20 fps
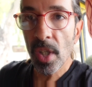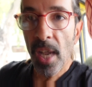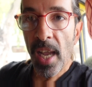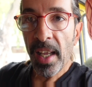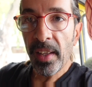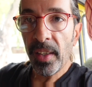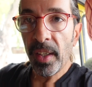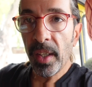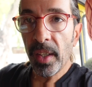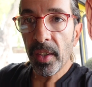
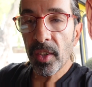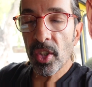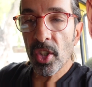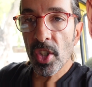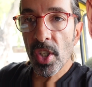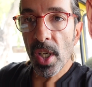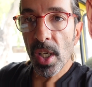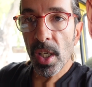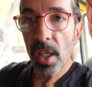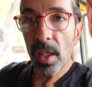and
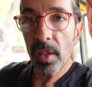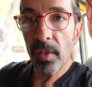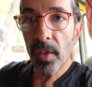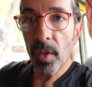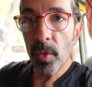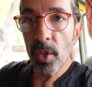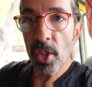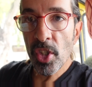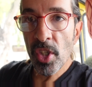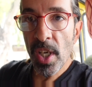that
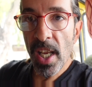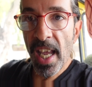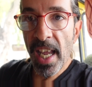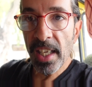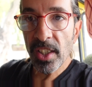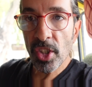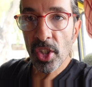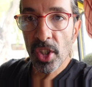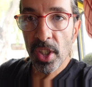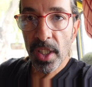there isn't
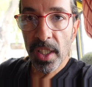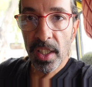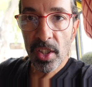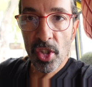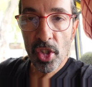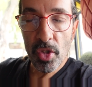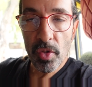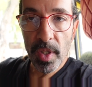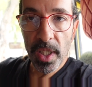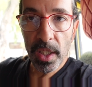actually a
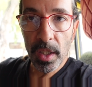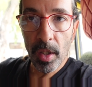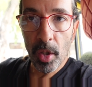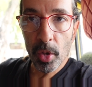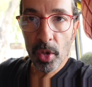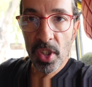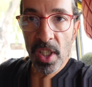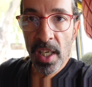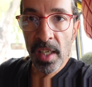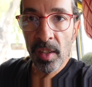strict
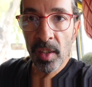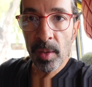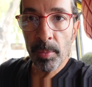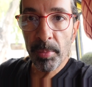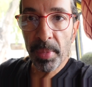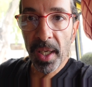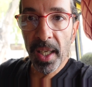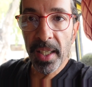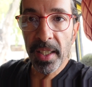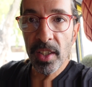lockdown in
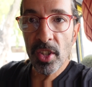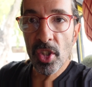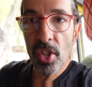place,